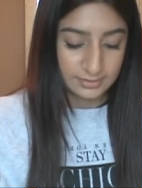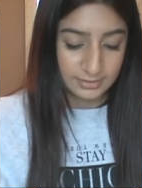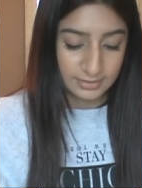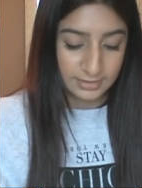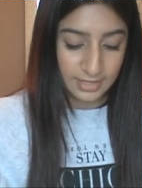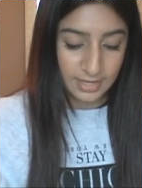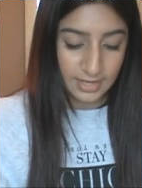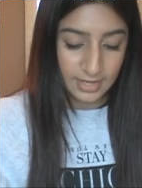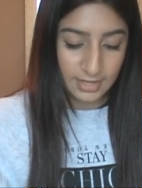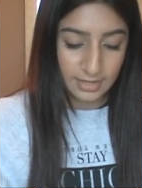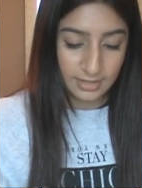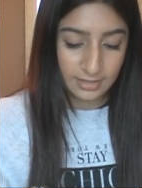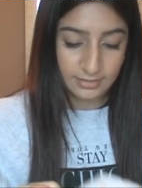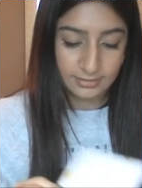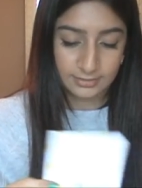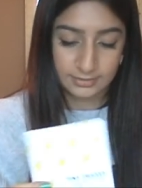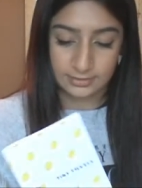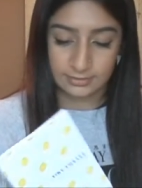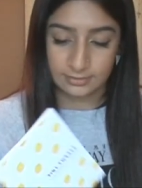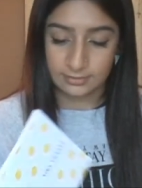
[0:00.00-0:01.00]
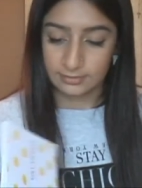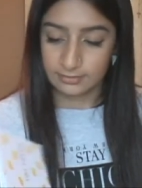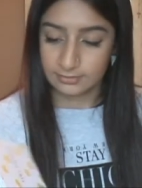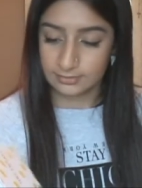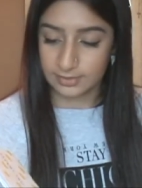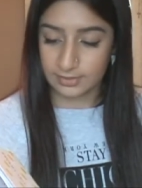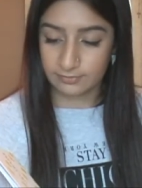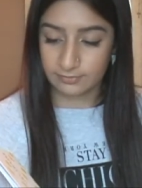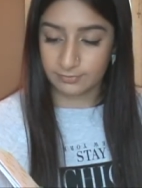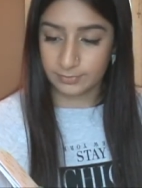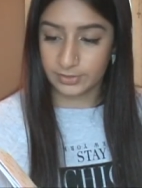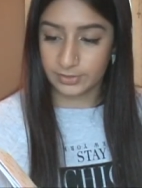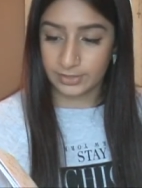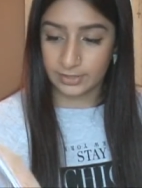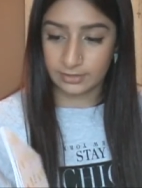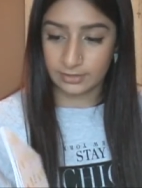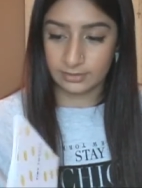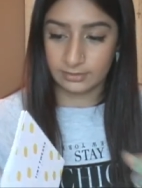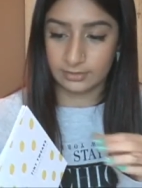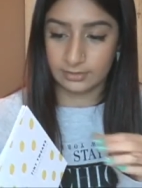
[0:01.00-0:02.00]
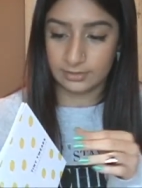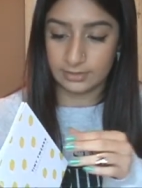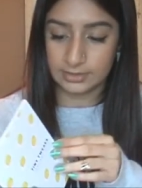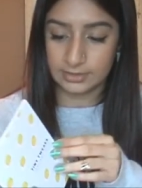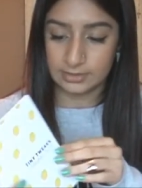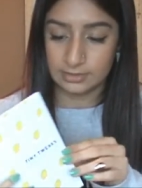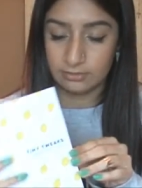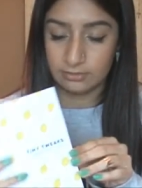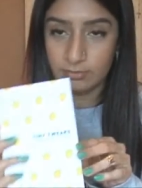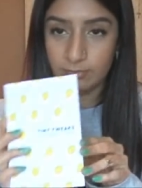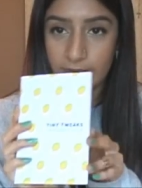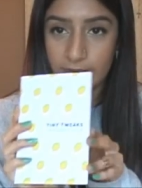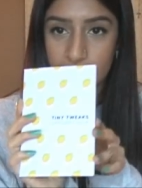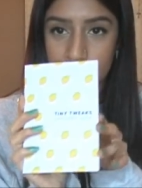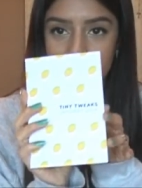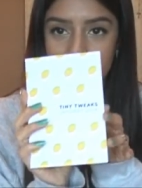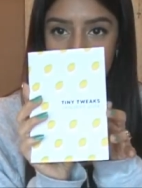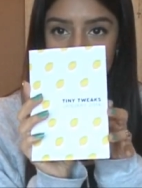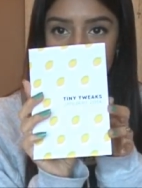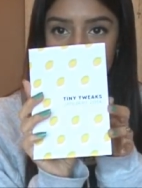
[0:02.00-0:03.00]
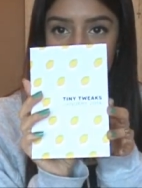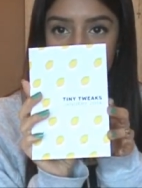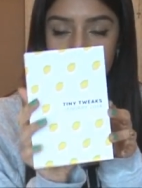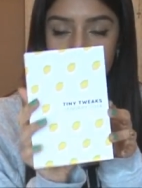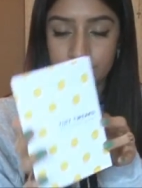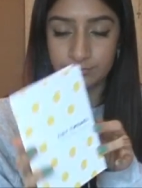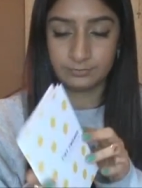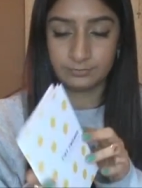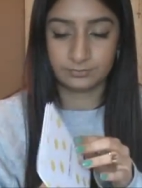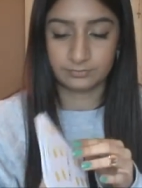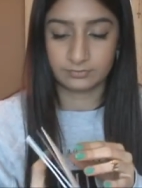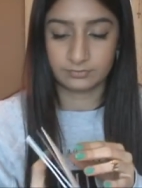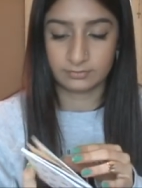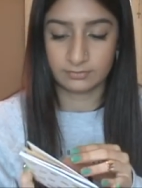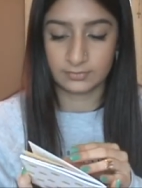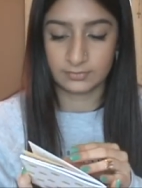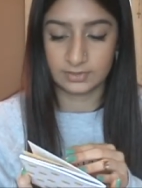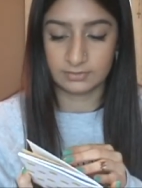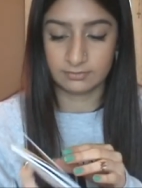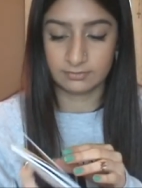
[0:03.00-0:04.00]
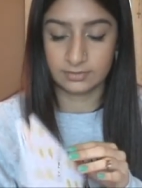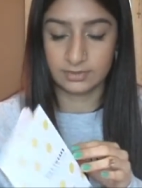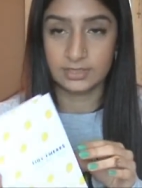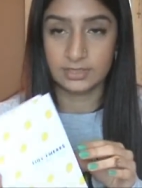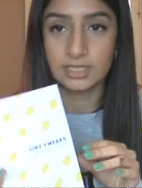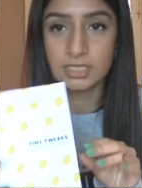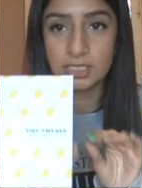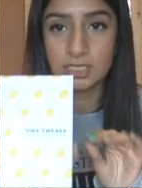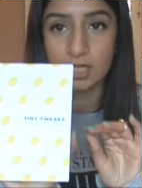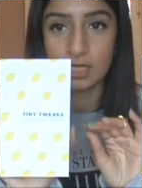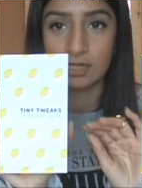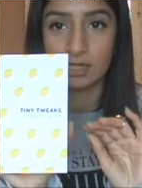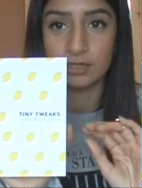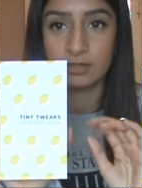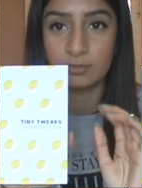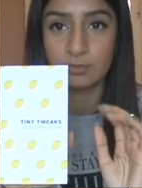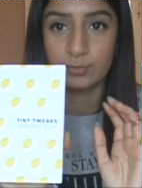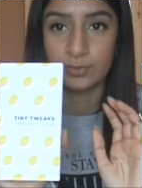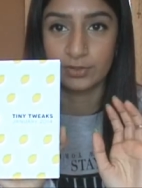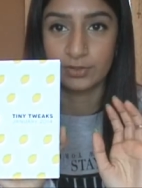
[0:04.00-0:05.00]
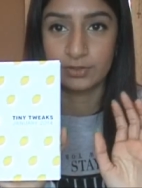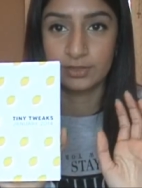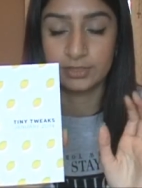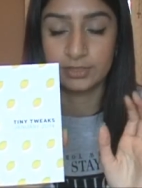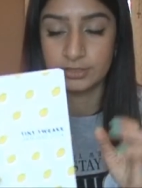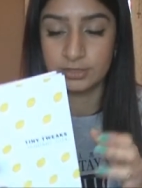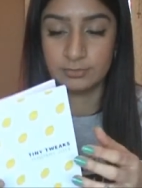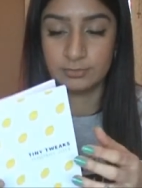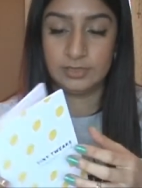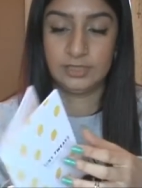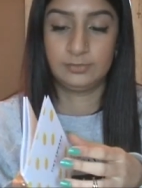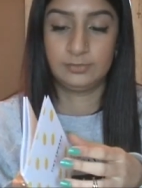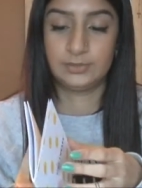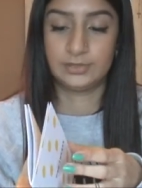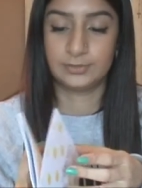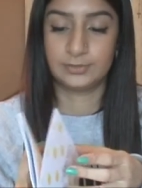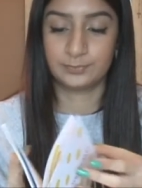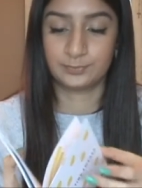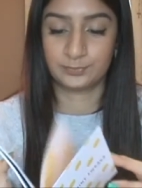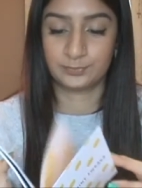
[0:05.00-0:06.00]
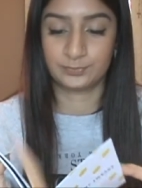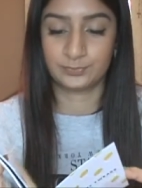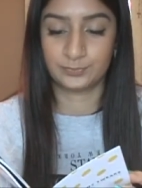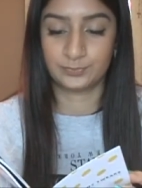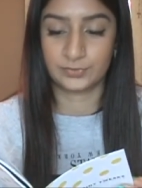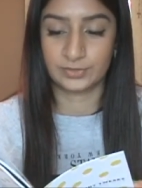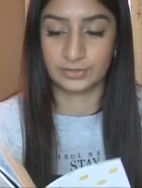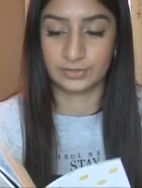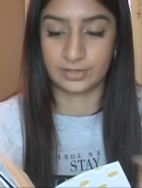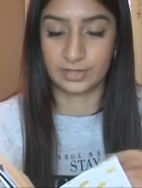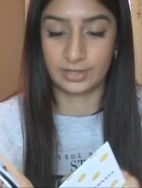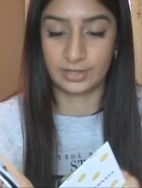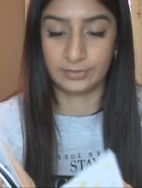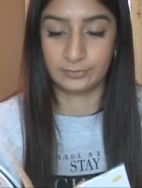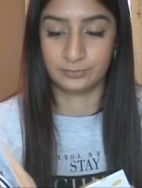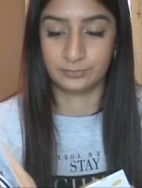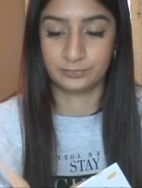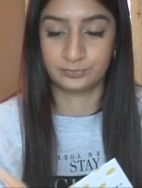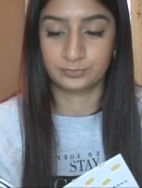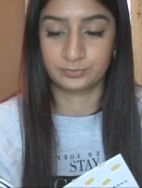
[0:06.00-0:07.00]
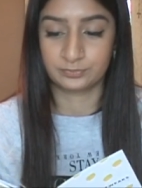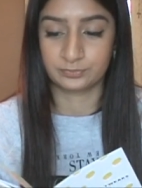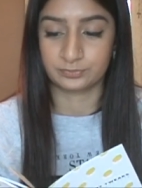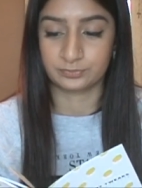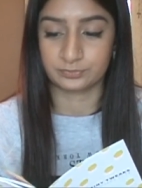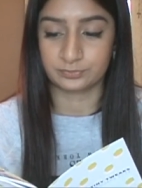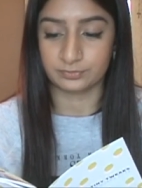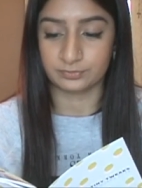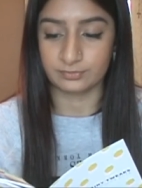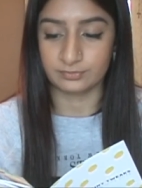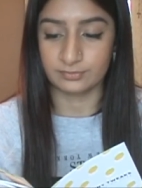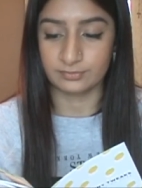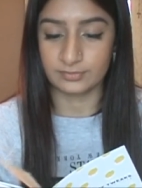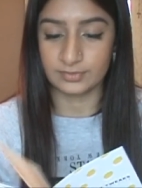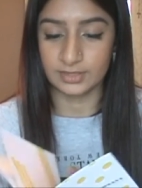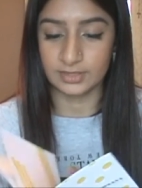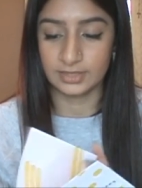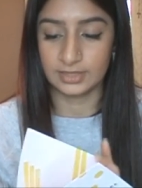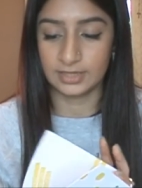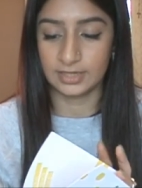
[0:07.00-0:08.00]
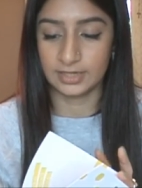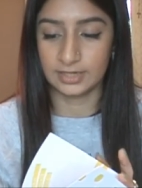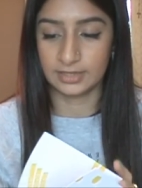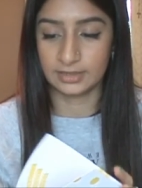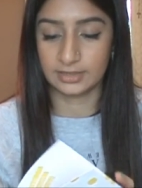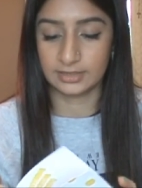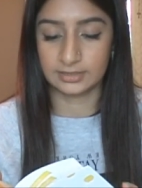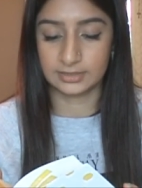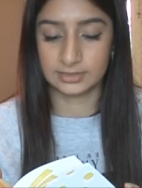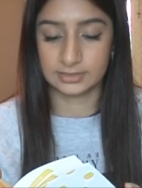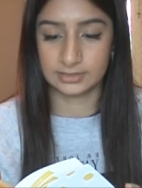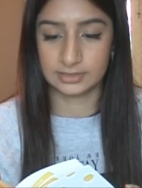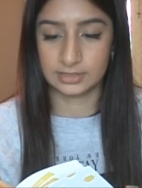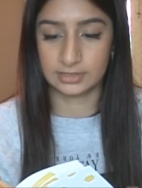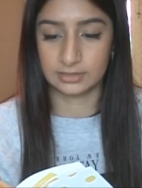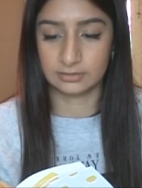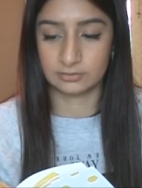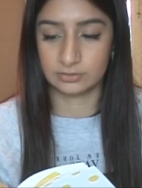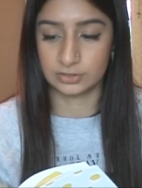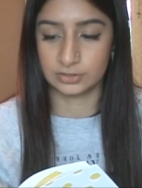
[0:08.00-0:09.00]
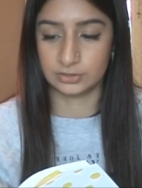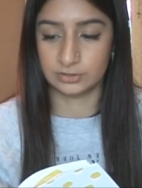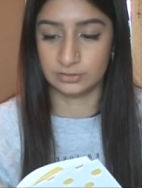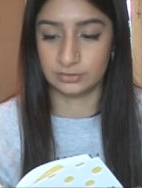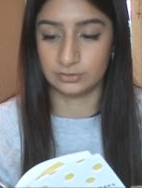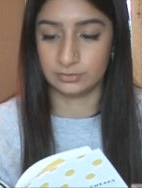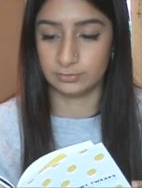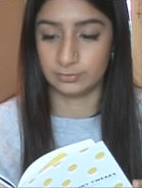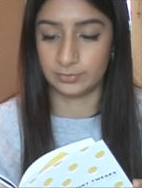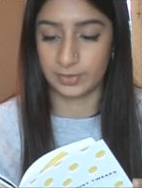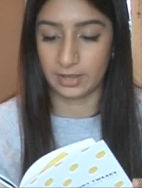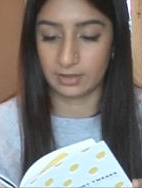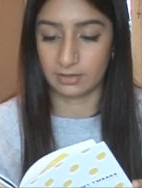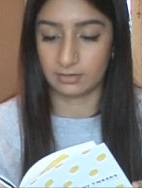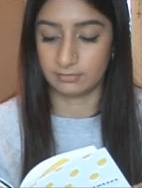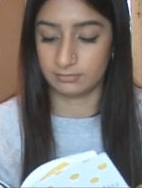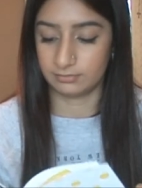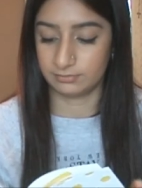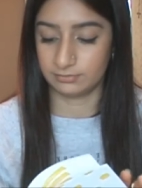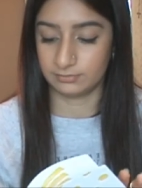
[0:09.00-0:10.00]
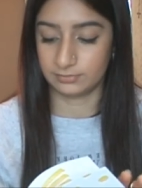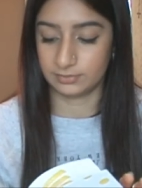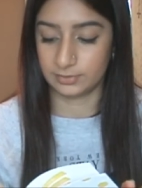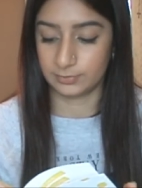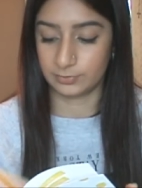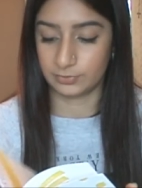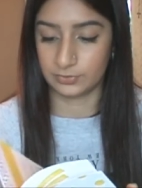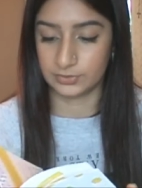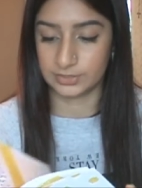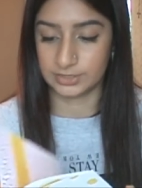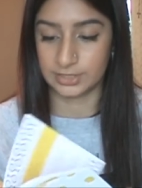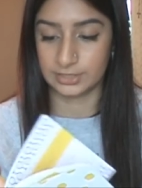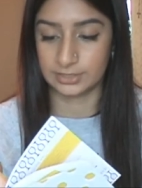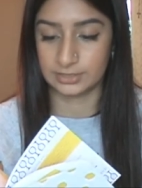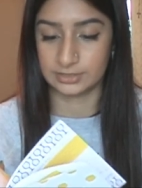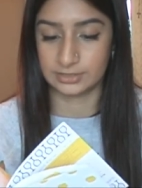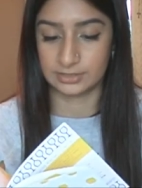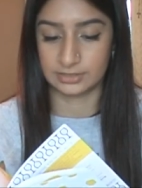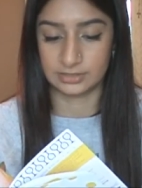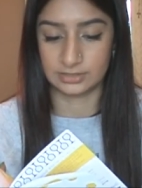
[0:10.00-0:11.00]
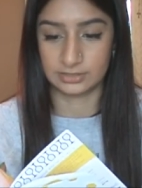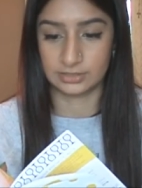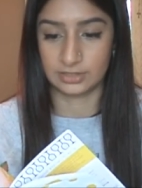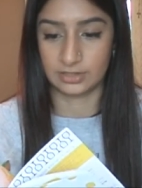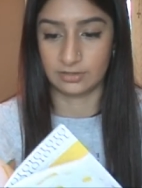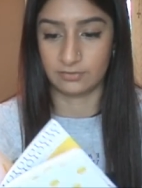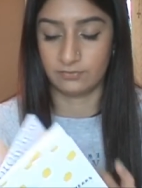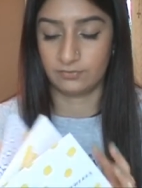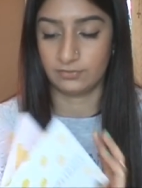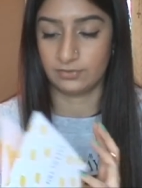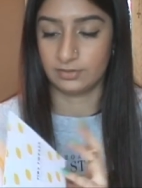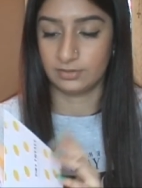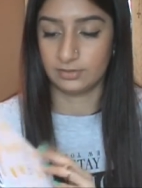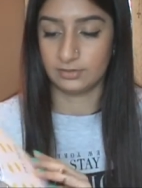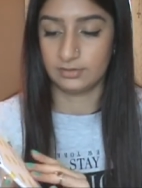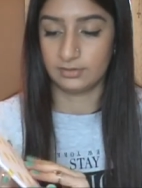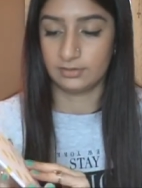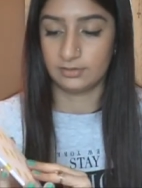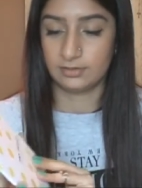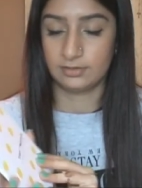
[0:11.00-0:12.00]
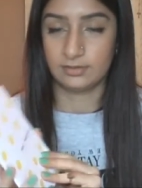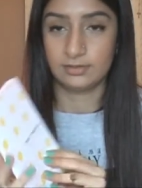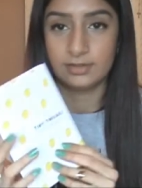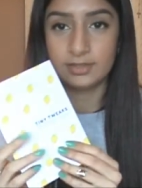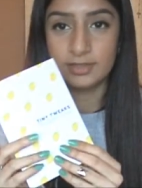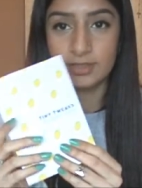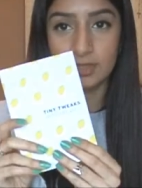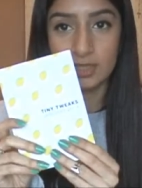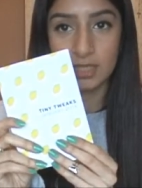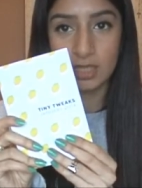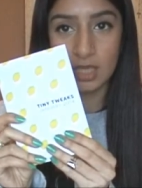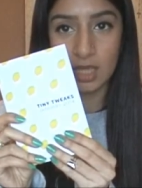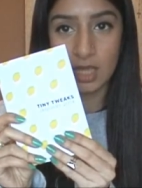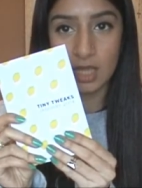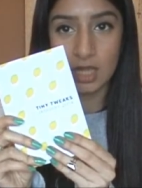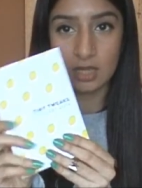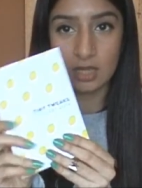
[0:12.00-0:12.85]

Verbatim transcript: And they've put in this little magazine. Well it looks like a little booklet to me but okay. And I think this tells you about the products and stuff. Yeah.